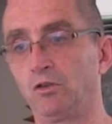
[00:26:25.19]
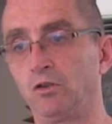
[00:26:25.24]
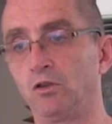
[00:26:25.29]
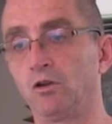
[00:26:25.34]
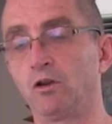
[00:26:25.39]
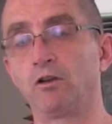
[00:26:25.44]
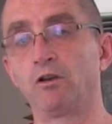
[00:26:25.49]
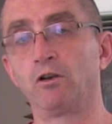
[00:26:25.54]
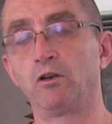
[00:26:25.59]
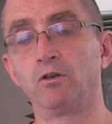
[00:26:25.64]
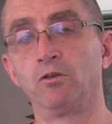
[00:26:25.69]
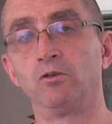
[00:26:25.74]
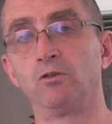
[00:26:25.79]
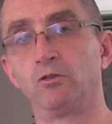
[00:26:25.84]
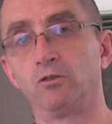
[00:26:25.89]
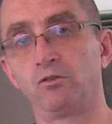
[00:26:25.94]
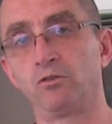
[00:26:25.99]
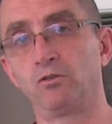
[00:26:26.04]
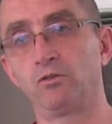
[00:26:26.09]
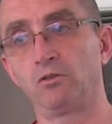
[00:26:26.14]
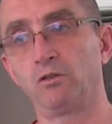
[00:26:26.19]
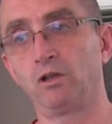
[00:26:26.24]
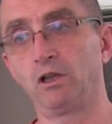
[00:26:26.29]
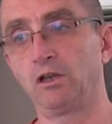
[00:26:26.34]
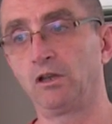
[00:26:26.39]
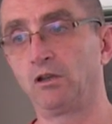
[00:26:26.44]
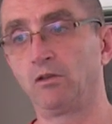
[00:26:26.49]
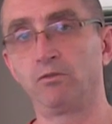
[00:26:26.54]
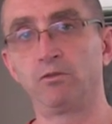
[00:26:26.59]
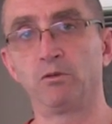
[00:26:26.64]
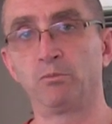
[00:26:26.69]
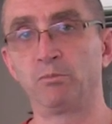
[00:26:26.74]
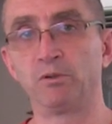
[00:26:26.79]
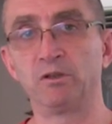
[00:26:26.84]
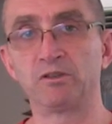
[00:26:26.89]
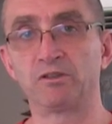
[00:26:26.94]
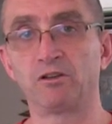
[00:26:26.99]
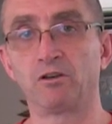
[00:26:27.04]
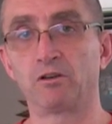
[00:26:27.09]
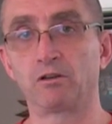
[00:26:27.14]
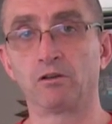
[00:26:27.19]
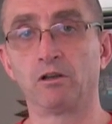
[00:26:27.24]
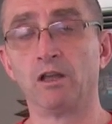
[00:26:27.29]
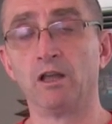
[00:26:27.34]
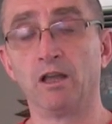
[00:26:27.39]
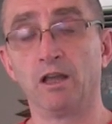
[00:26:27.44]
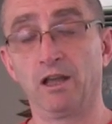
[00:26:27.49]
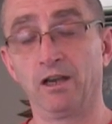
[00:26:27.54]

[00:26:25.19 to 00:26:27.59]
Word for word: you don't lose any of your biltong